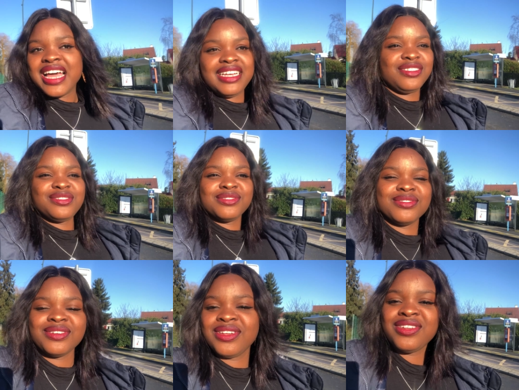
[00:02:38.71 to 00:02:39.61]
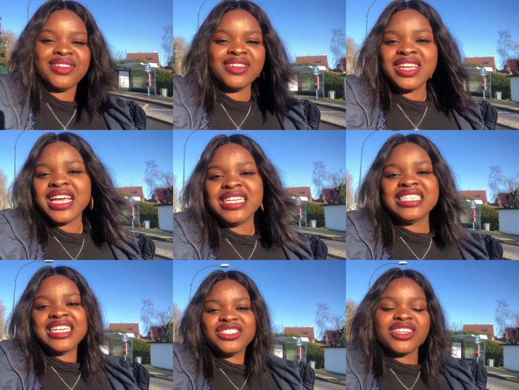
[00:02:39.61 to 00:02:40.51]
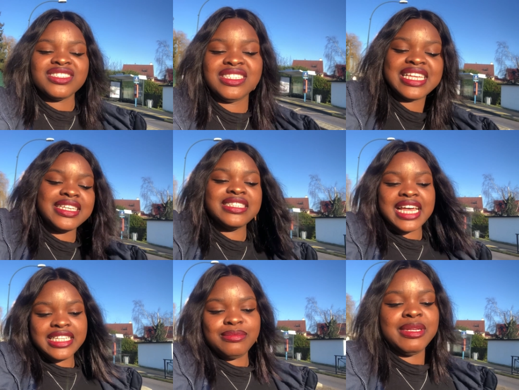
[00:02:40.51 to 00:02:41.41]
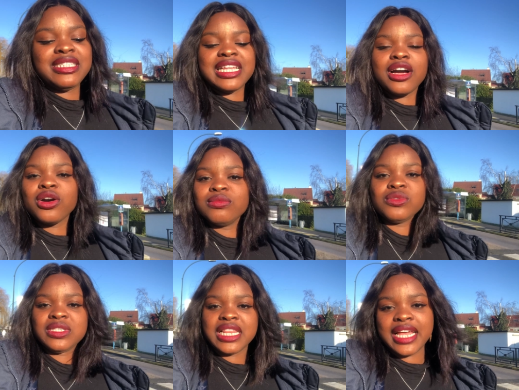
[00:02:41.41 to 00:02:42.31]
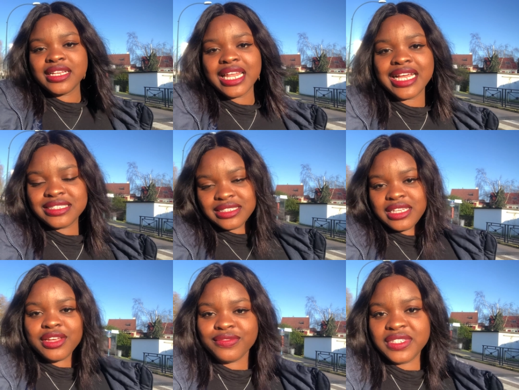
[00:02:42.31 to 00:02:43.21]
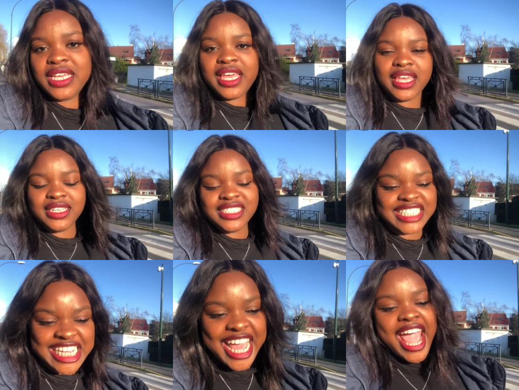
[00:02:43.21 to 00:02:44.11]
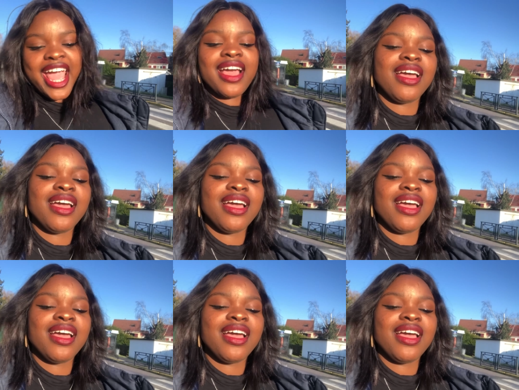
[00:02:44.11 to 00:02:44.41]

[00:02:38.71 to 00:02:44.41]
I don't know there's just this excitement that comes with like last day of the year